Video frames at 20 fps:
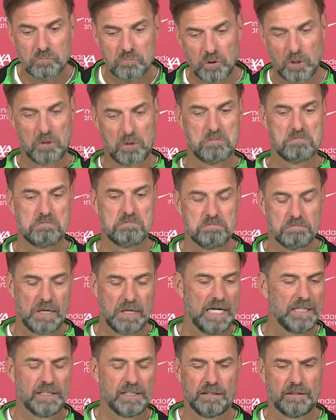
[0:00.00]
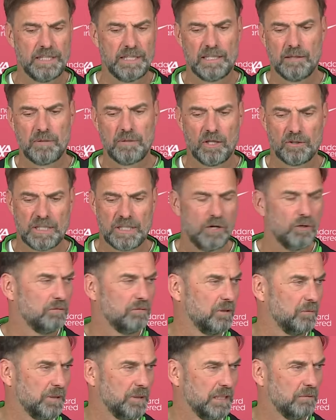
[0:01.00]
So I didn't think about how
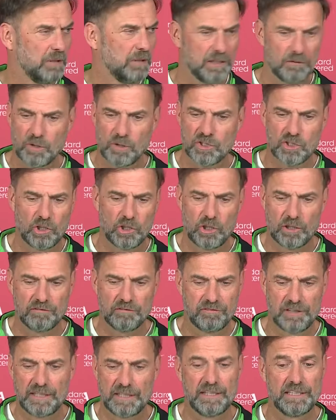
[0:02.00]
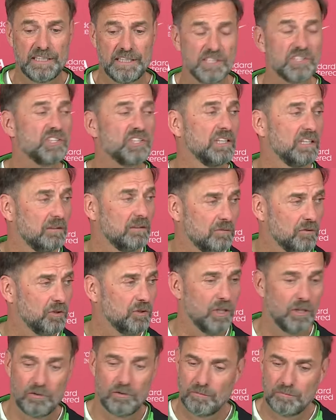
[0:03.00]
it will be, but it was a lot of fun and it is still.
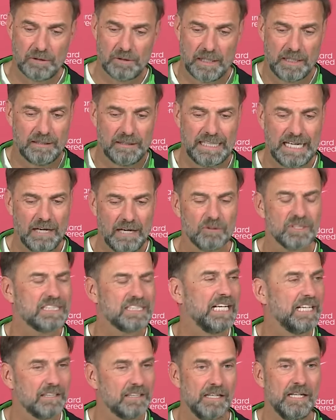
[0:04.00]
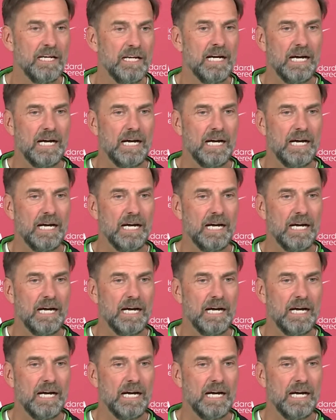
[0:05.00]
So I was sad.